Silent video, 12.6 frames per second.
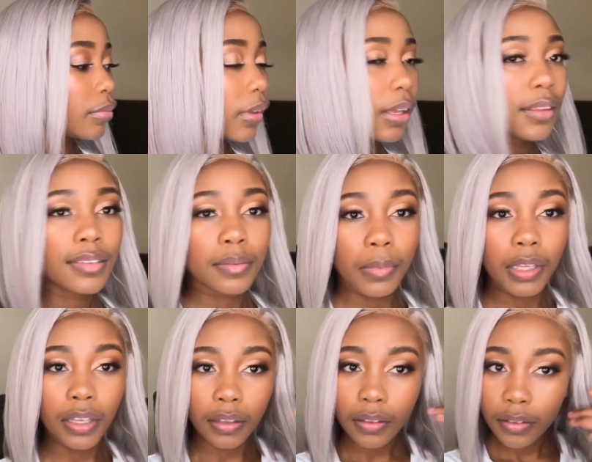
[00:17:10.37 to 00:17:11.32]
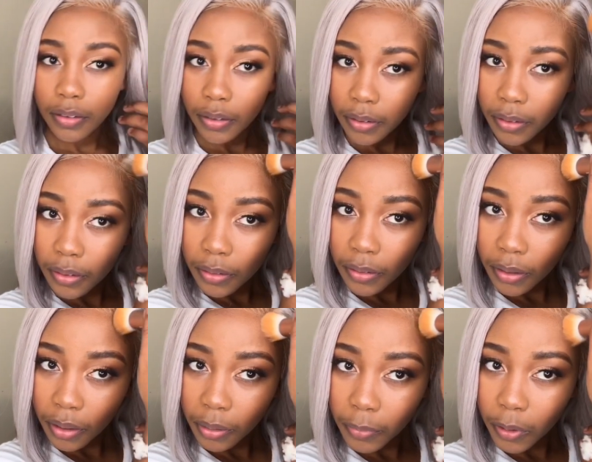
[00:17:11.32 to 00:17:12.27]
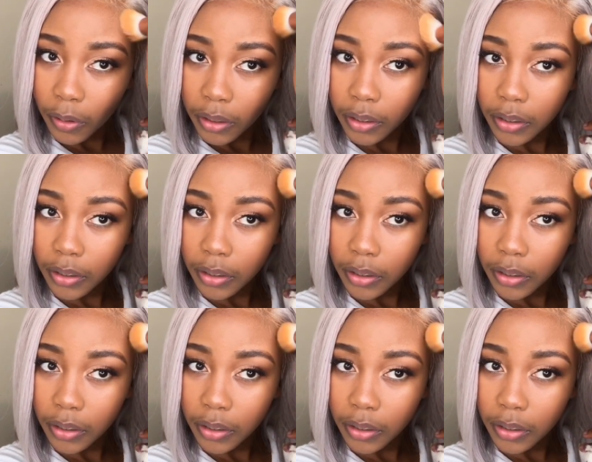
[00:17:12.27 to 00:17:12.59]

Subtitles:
that's me. I'm gone.